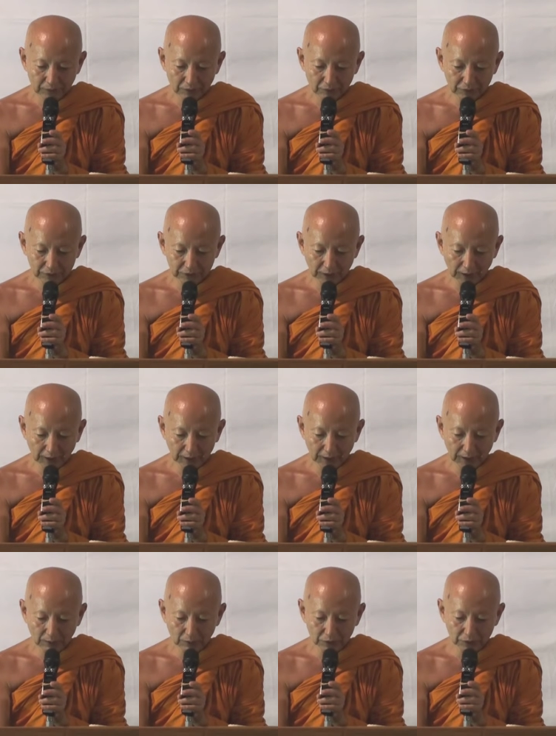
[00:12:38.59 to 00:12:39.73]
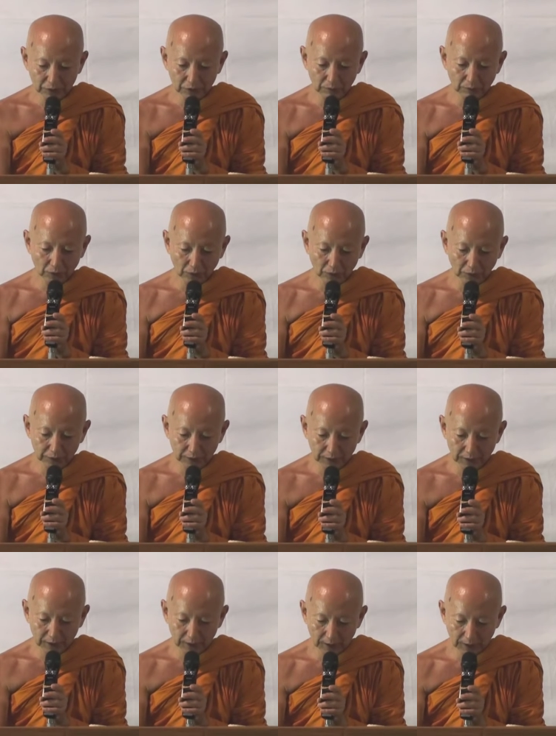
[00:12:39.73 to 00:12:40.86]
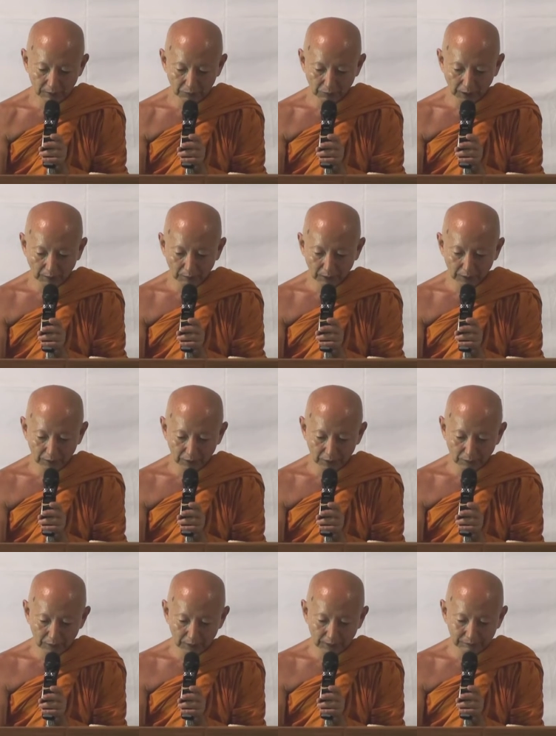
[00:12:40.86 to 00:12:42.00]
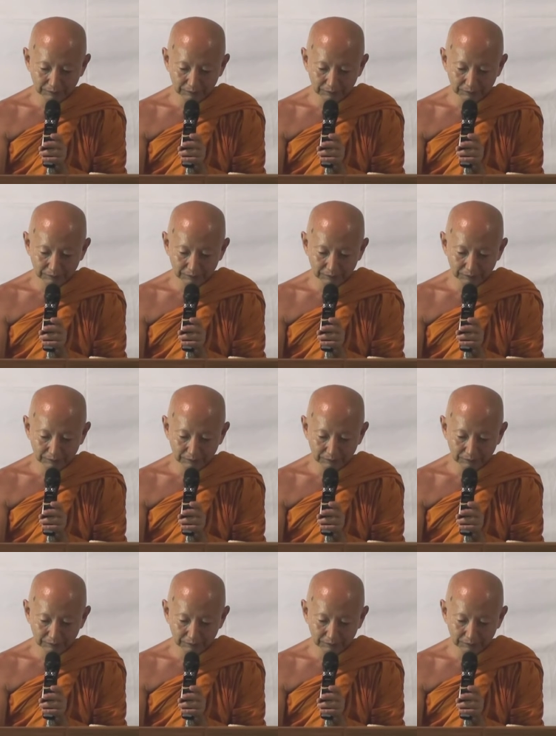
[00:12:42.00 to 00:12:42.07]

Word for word: First jhana, I was reborn in the Brahma realm.